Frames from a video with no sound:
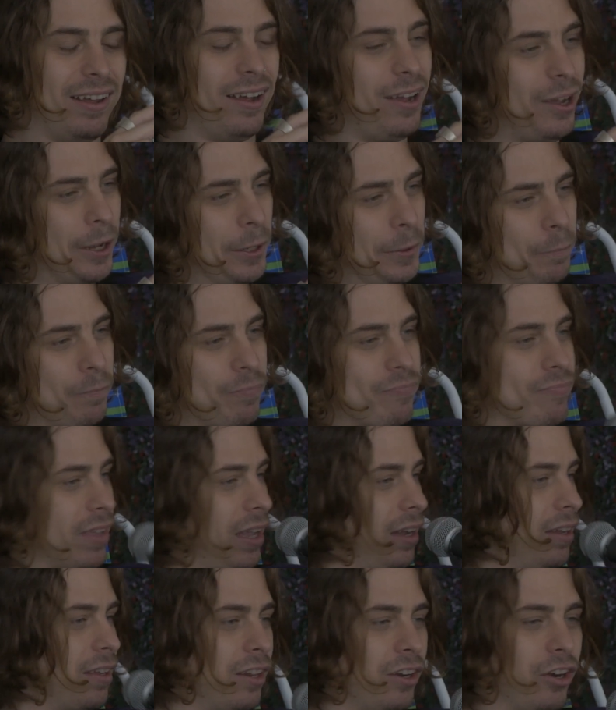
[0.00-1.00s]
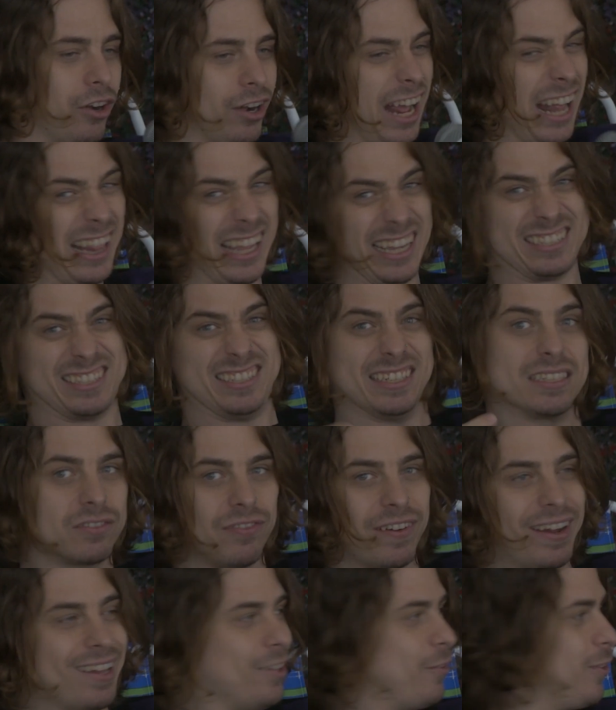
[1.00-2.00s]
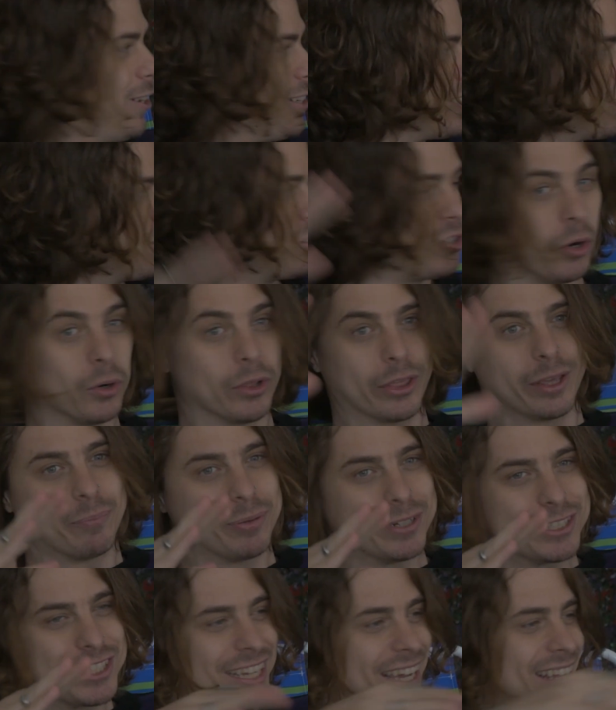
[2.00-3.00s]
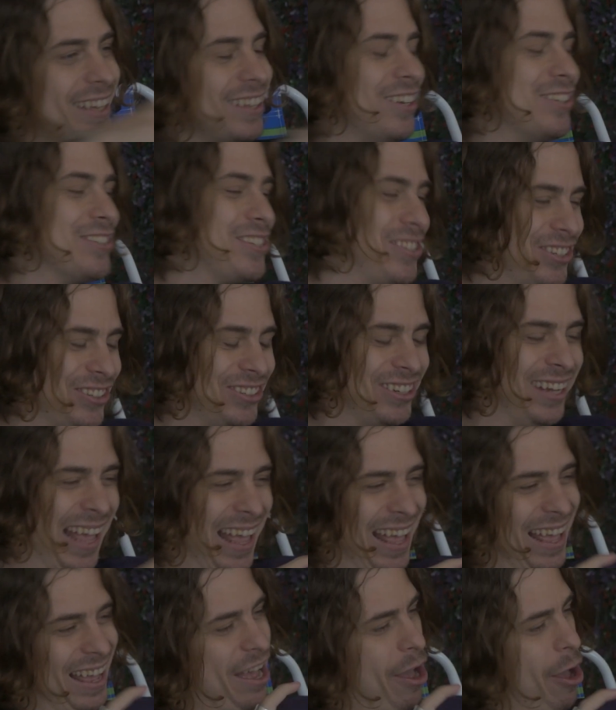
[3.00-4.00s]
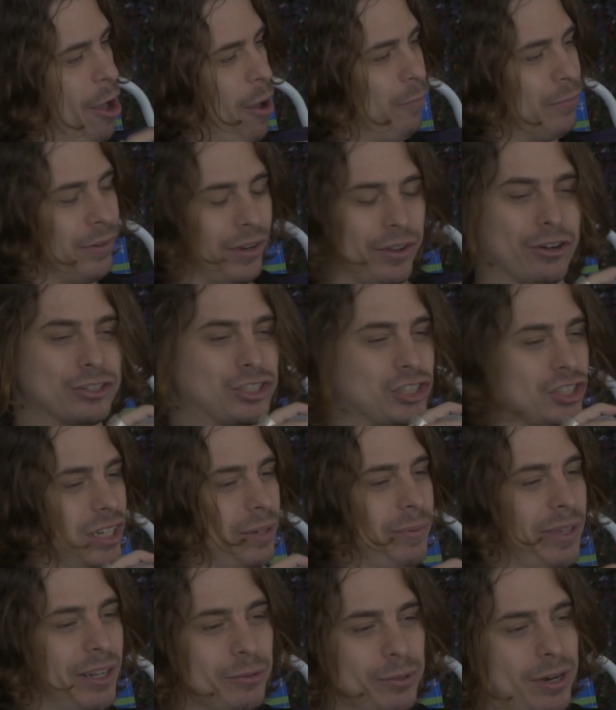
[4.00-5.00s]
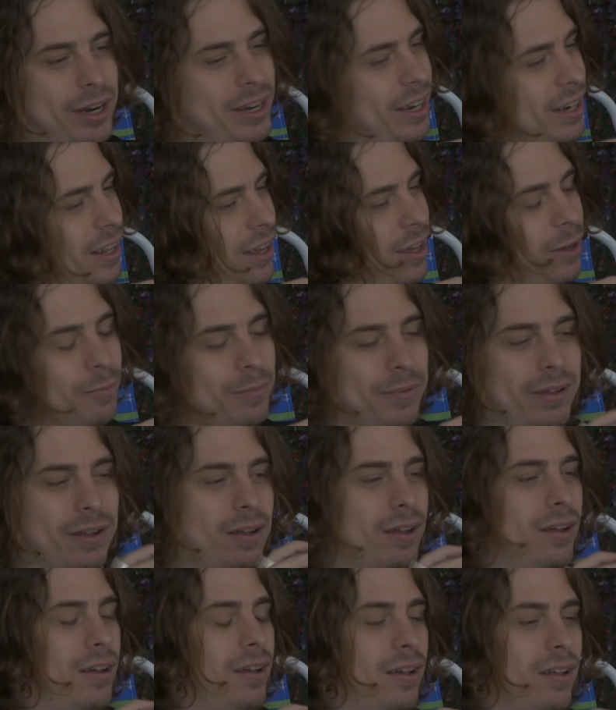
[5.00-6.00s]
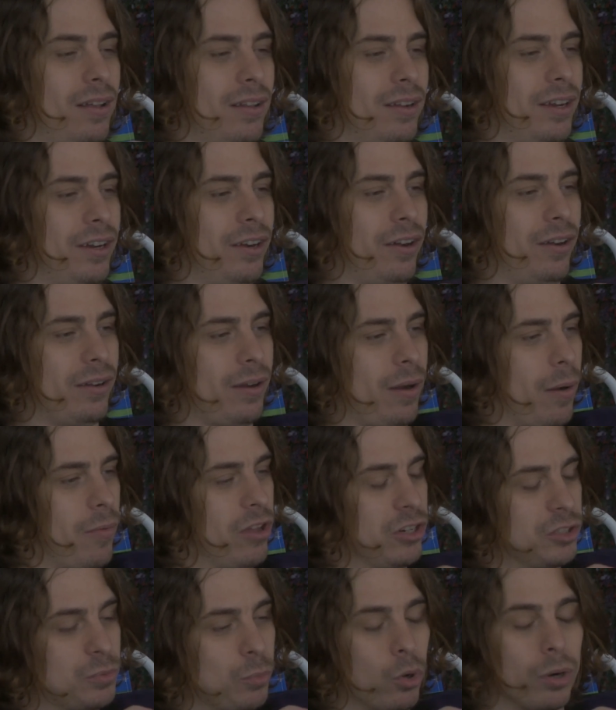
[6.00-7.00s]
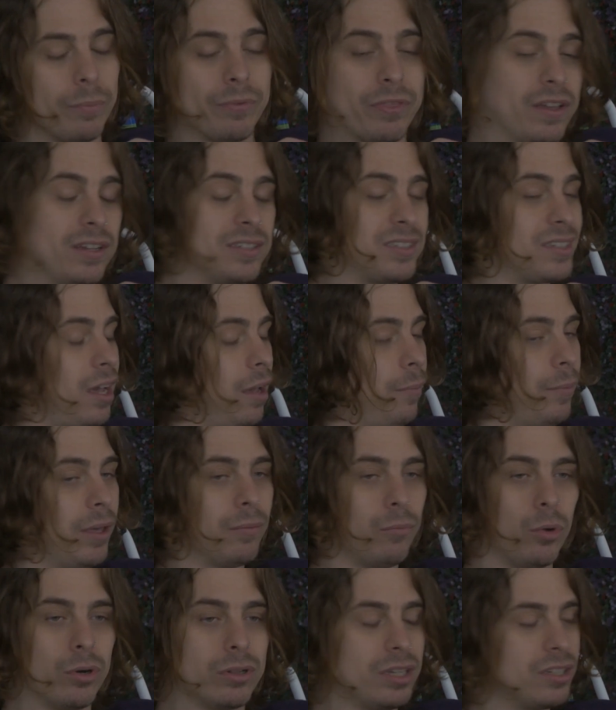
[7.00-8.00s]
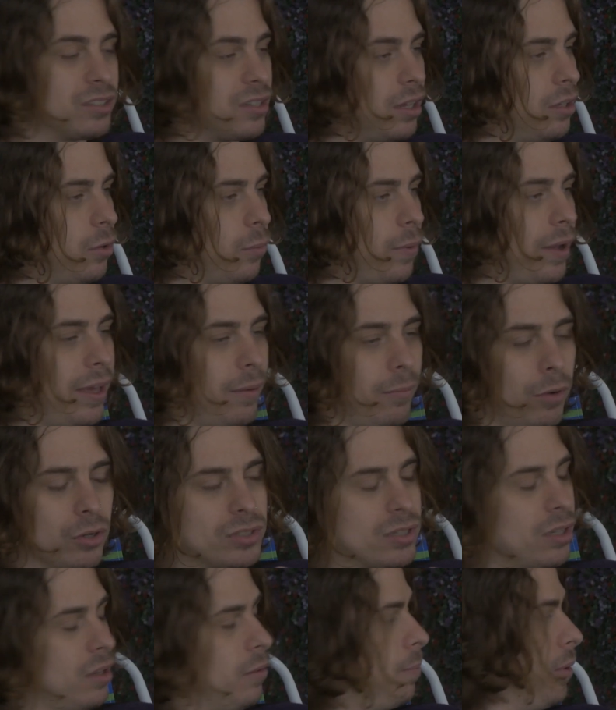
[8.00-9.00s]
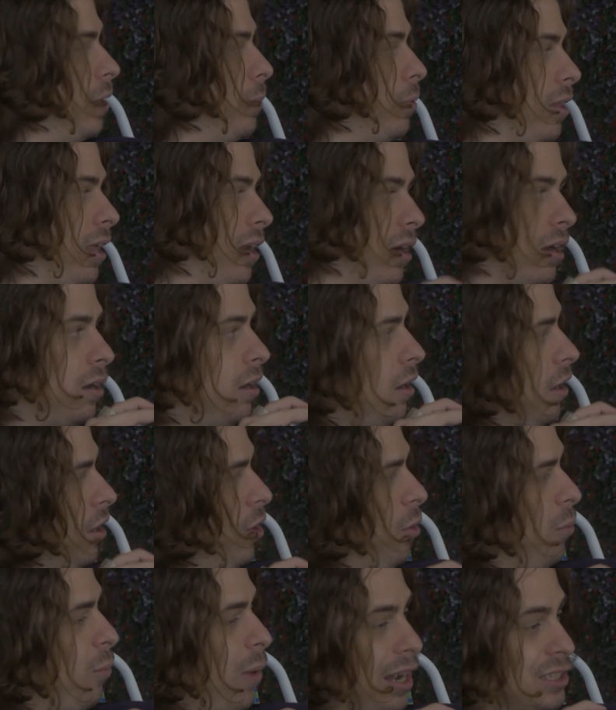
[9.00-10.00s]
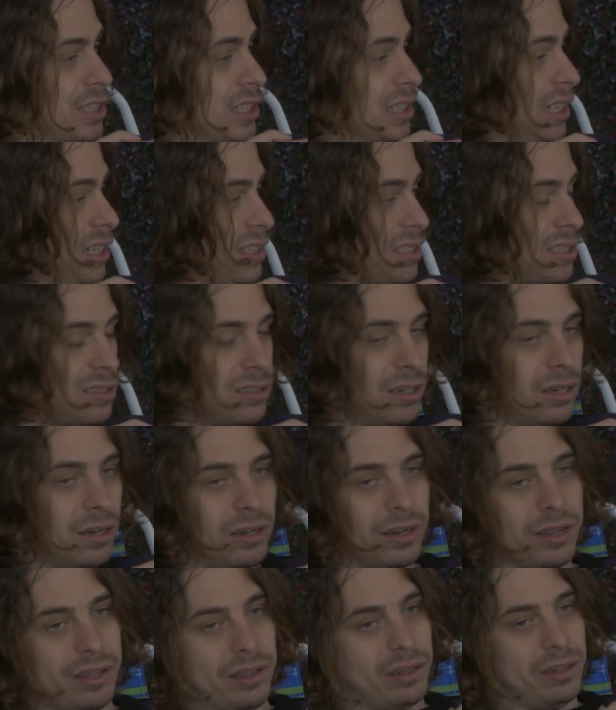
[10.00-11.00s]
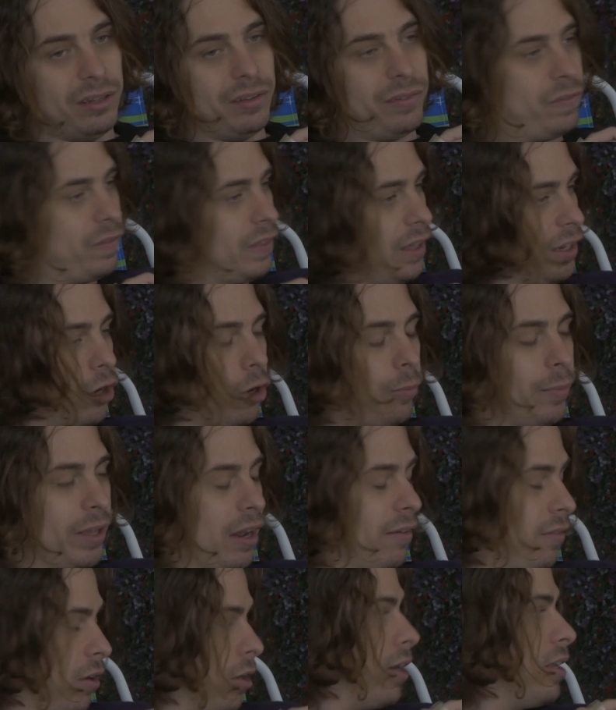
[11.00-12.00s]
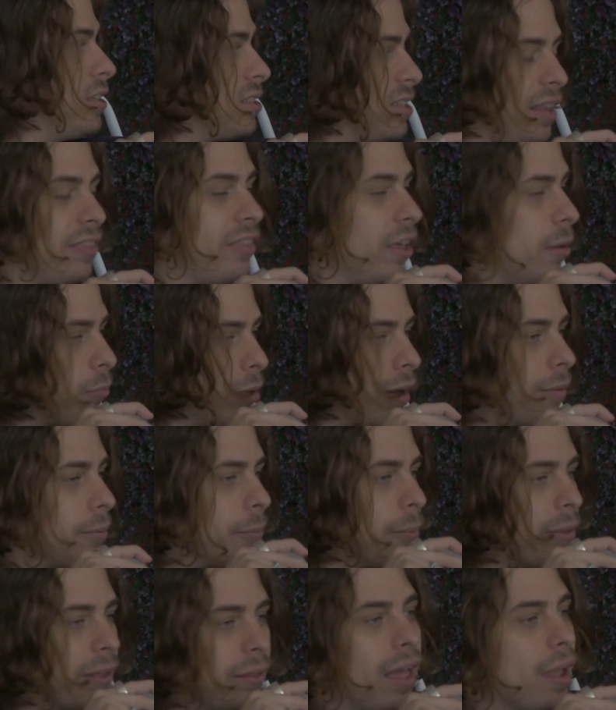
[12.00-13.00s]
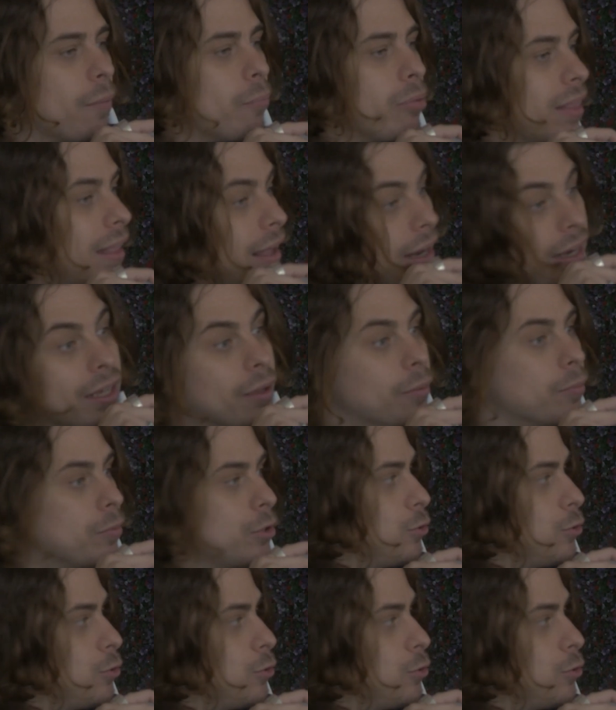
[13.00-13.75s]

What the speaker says: Got like 6 followers. Totally appreciate those too. Go stream it, run it up. There's more things coming, more things on the way. Most of the people that are watching this, if they know me, I've already sent them probably like plenty of